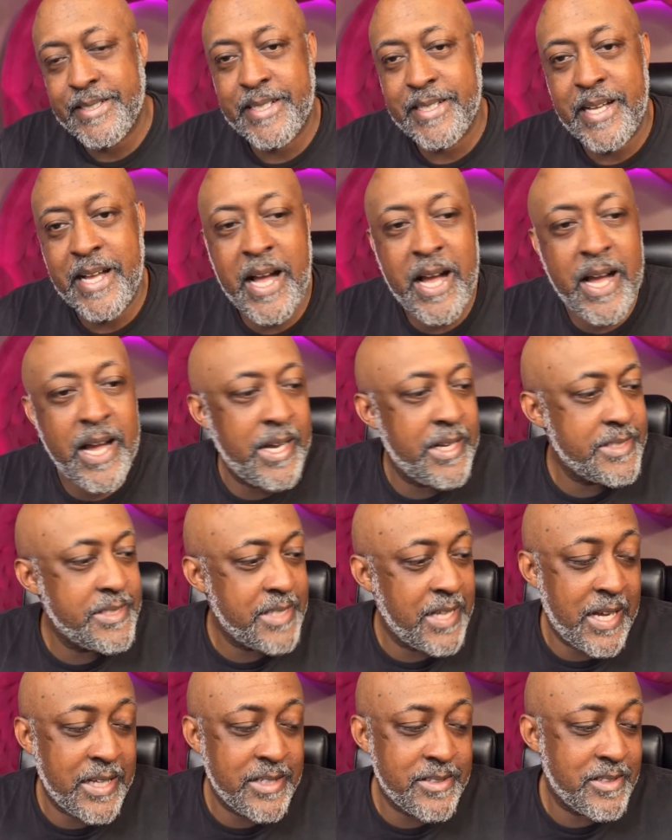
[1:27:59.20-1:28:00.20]

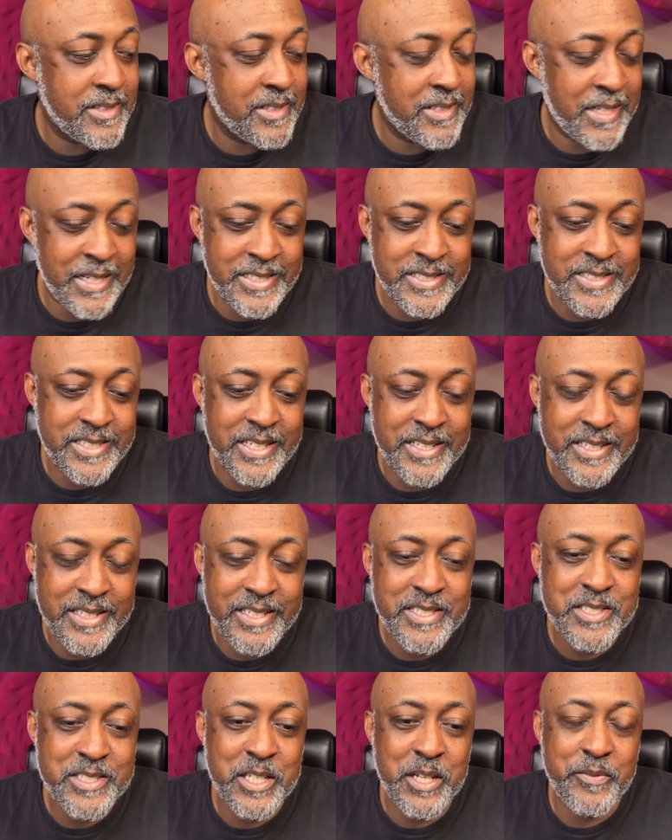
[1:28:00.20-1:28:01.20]
I like I said, this
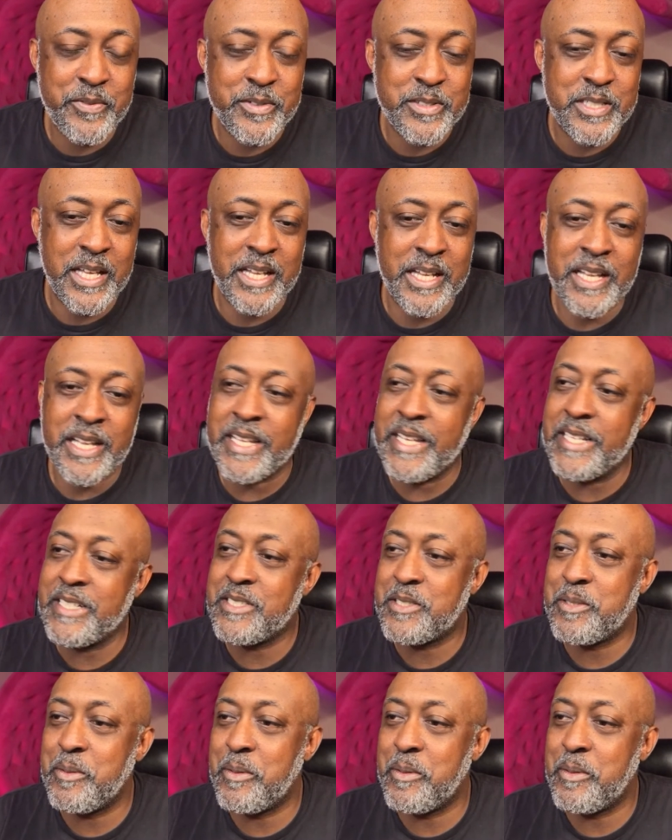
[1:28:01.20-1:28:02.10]
stuff is like, it gets